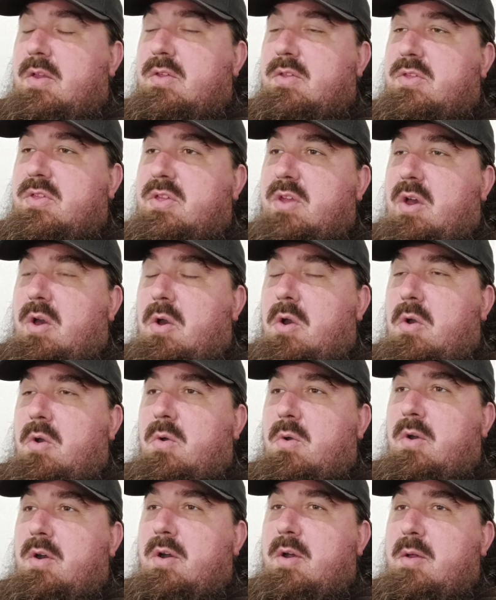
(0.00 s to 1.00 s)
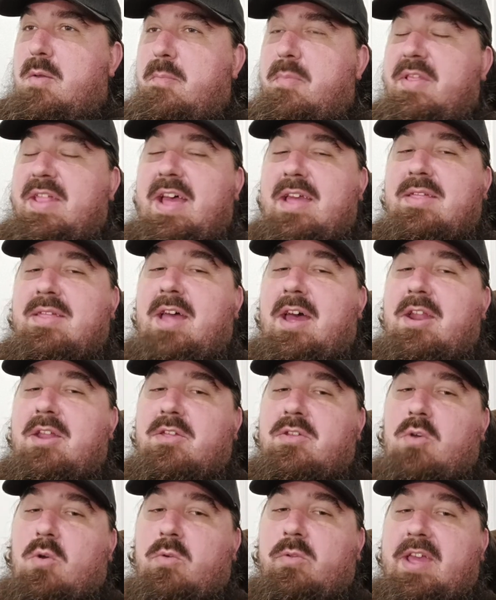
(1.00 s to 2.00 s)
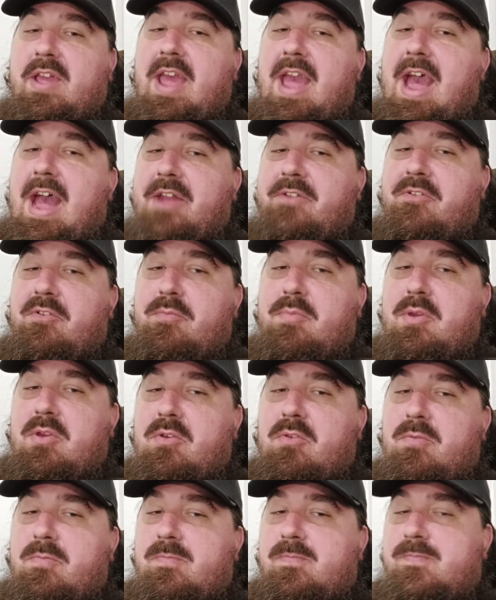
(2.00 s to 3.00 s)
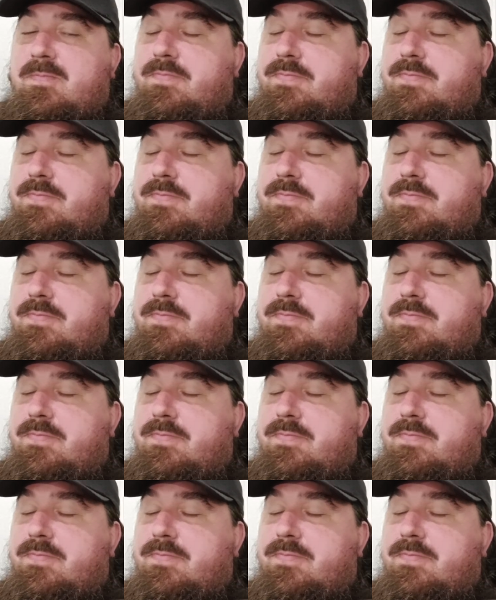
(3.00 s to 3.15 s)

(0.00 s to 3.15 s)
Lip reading: so, but that's not his only attribute.